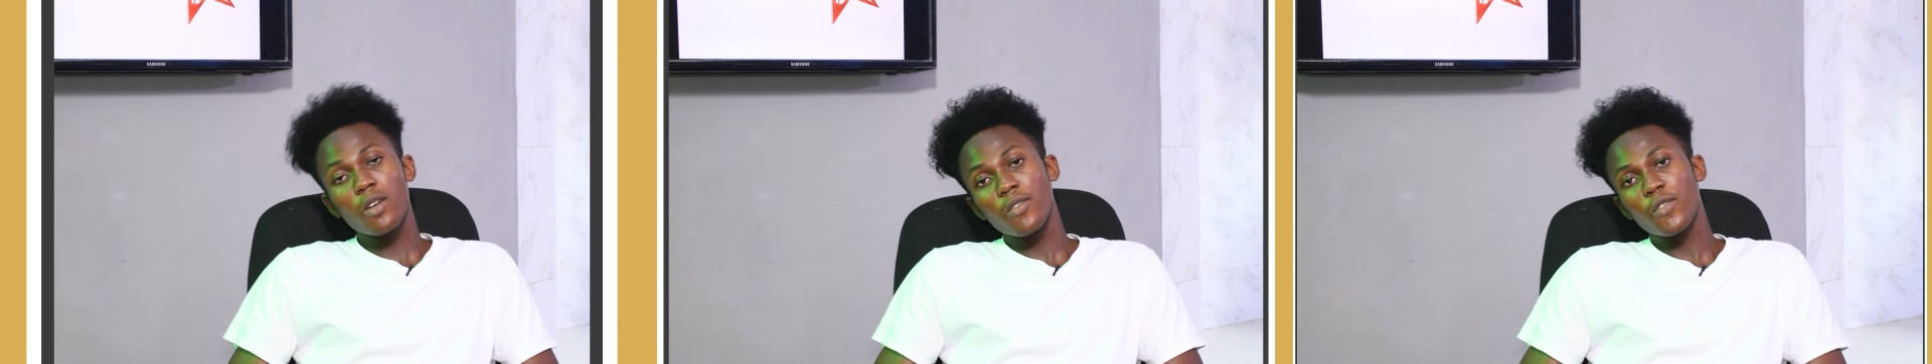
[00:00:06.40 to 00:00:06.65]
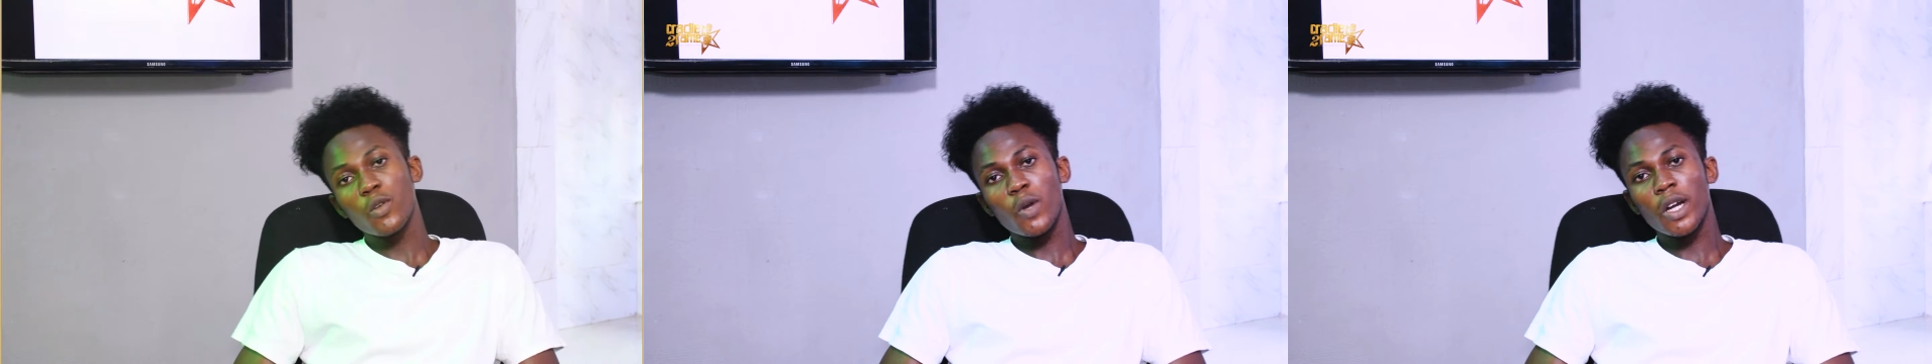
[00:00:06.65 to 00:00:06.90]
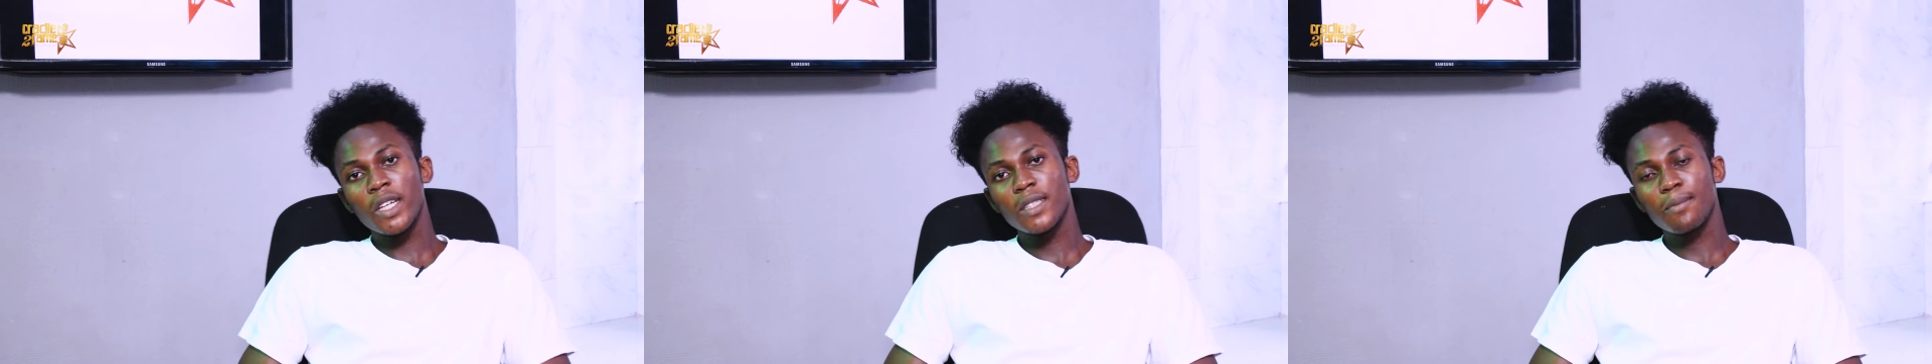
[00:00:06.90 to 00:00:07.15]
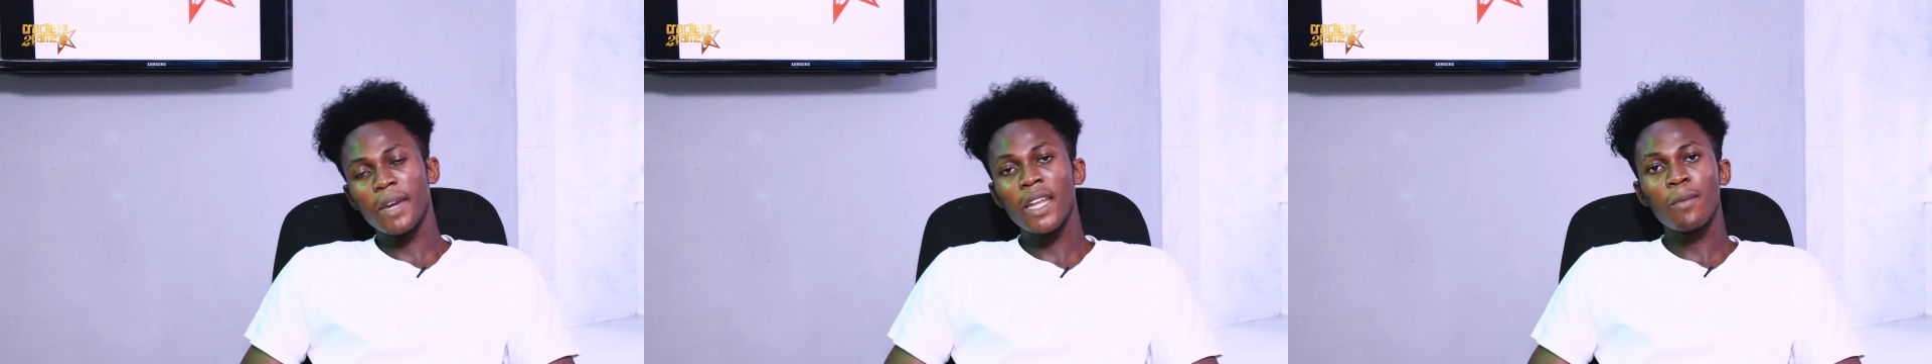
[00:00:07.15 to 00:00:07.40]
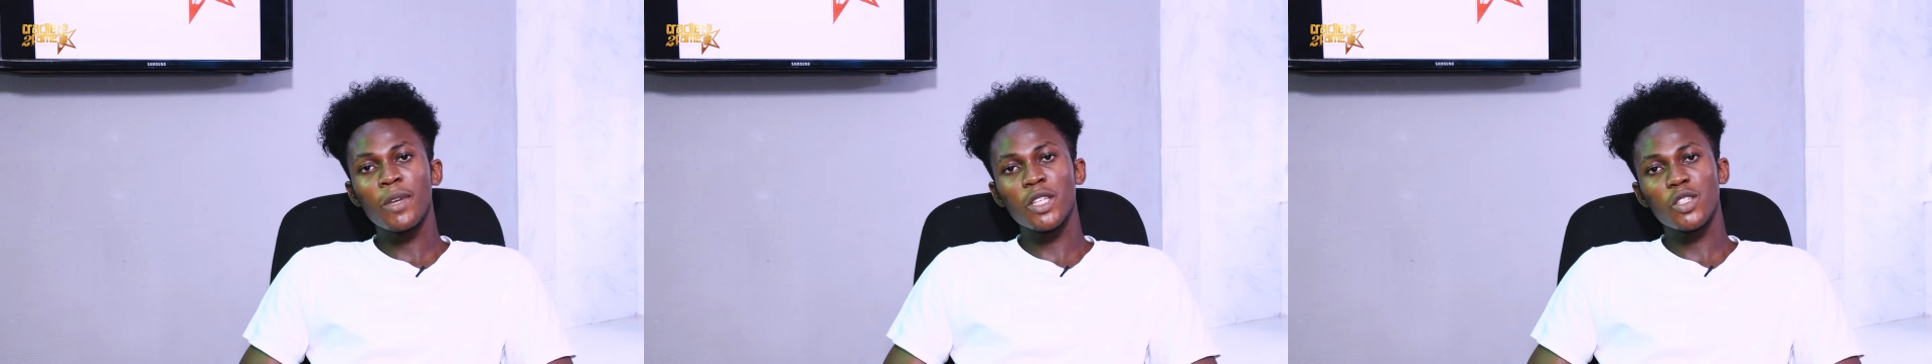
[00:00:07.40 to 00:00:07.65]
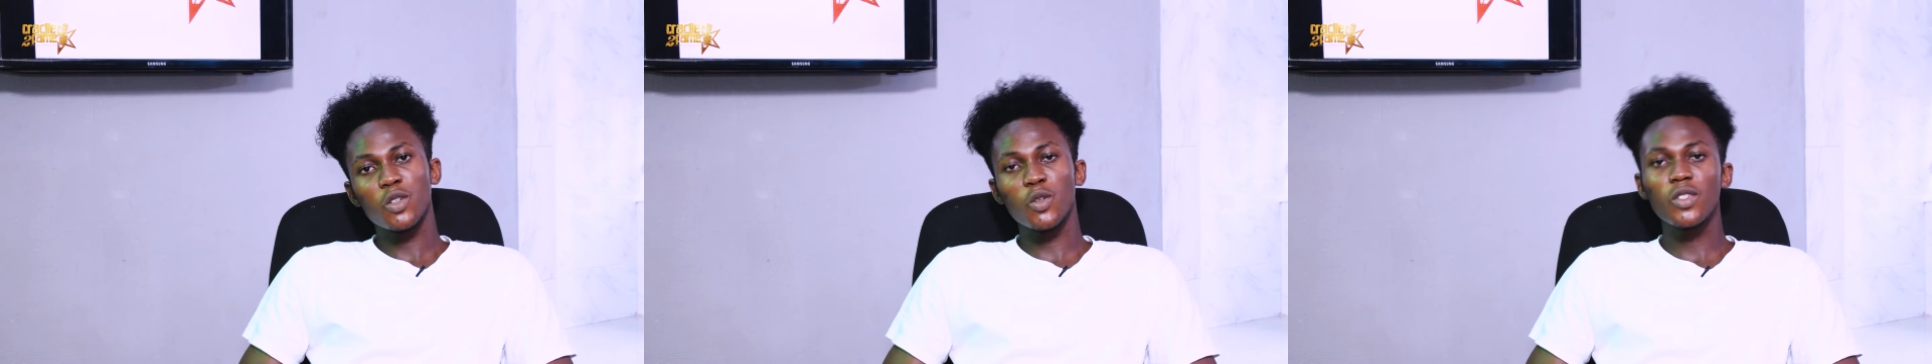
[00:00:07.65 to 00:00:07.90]
Hello viewers, my name
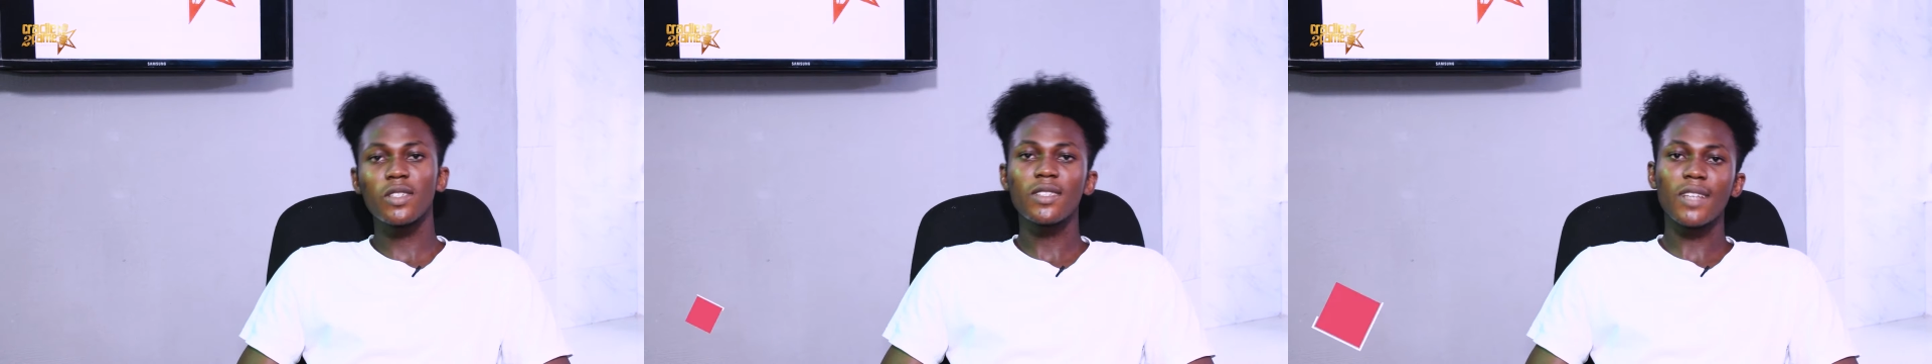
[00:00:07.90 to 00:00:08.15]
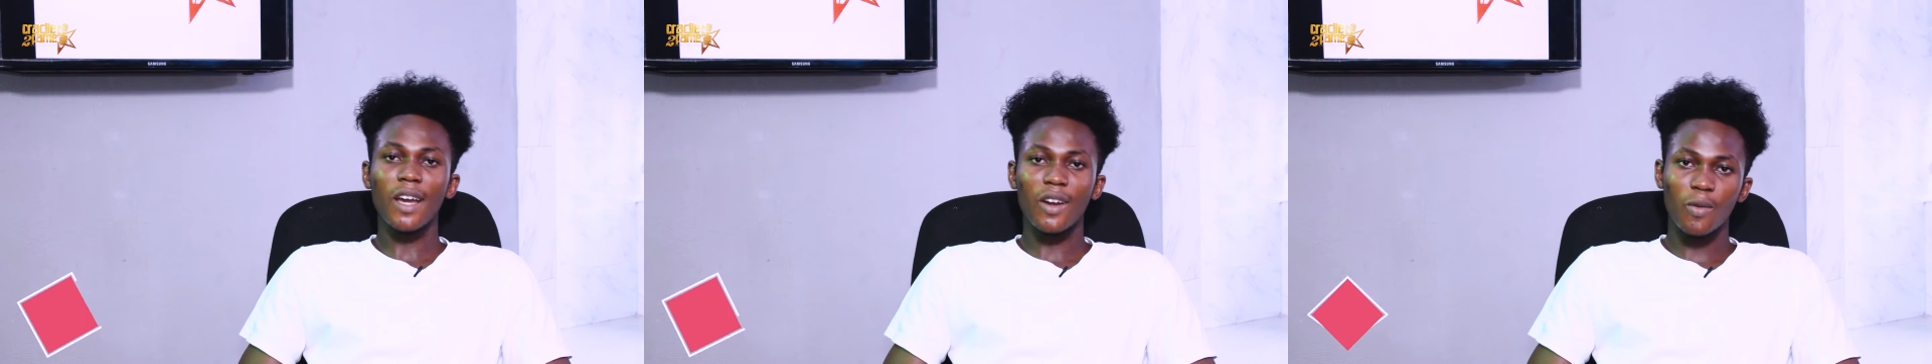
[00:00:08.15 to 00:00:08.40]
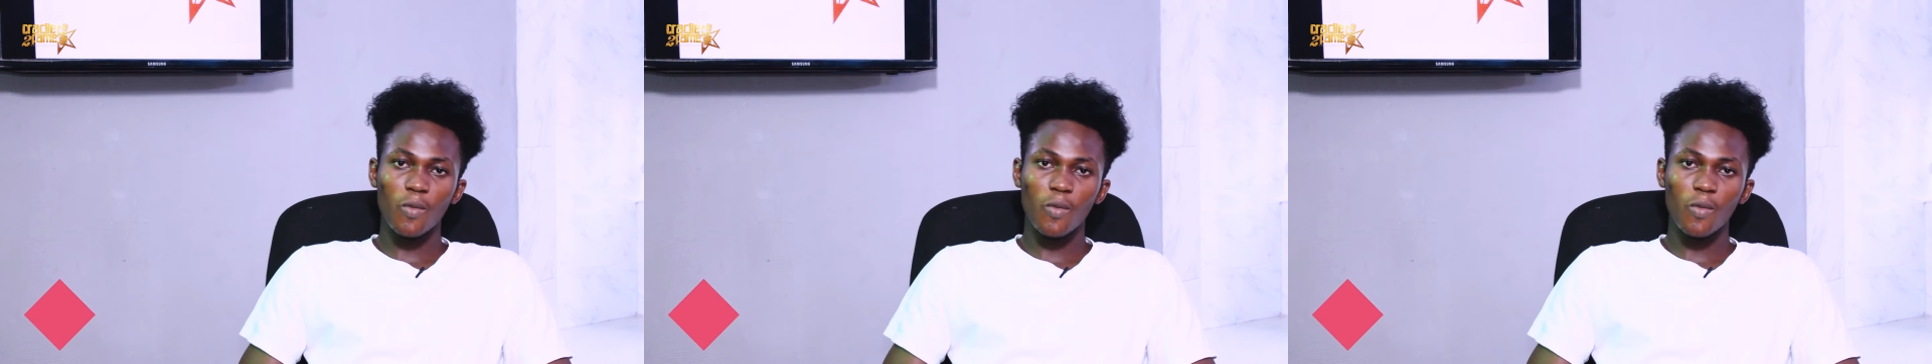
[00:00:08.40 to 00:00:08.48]
is Osita